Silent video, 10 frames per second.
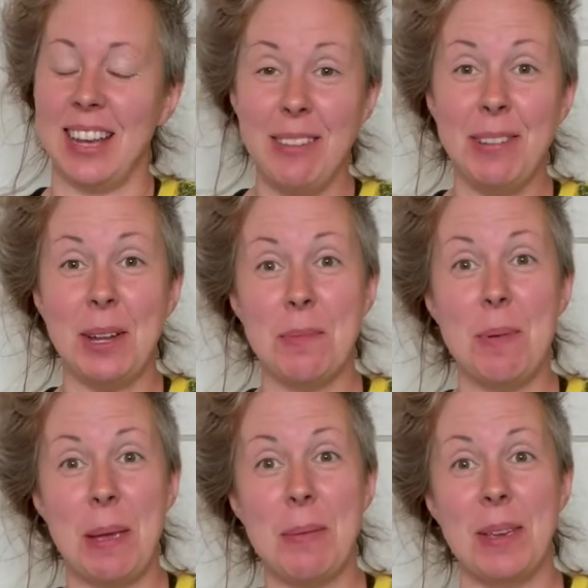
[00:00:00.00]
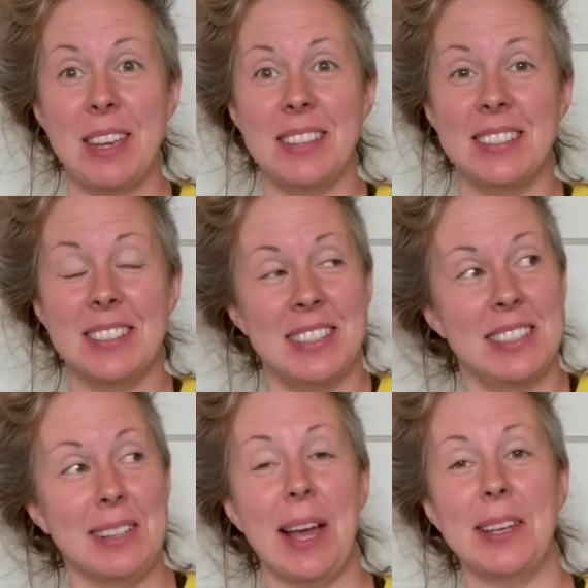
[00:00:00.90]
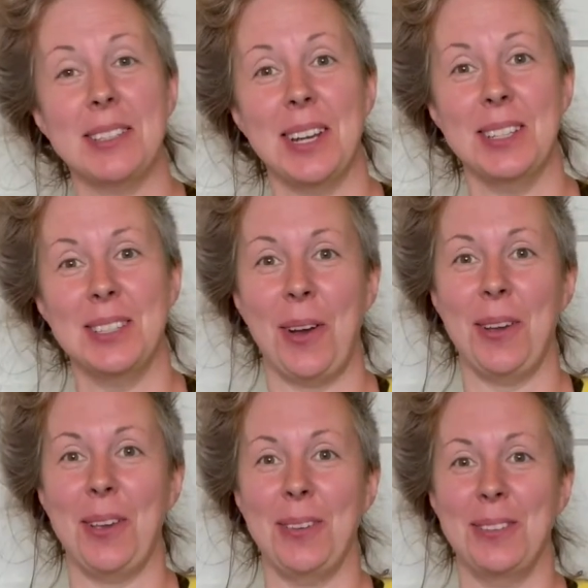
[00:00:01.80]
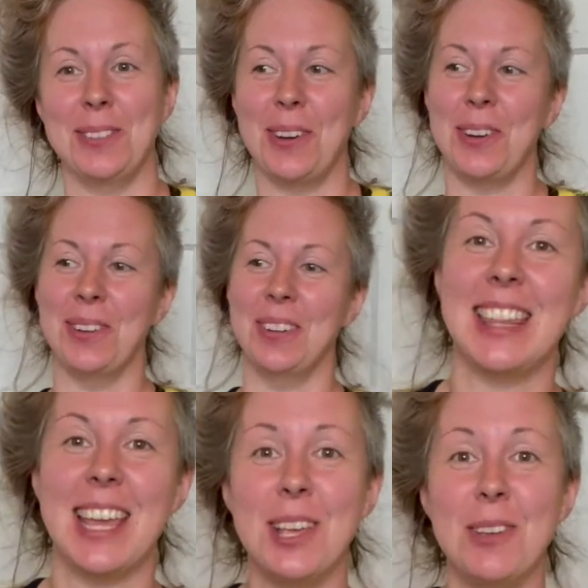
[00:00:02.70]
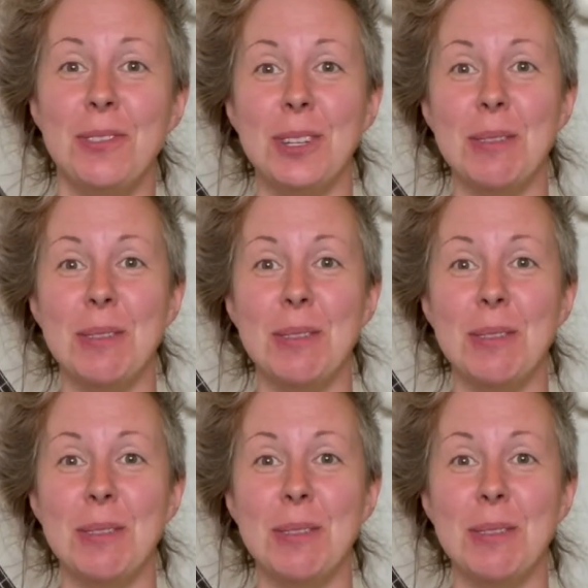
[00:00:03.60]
I've had a baby since last I saw you, so thank you for your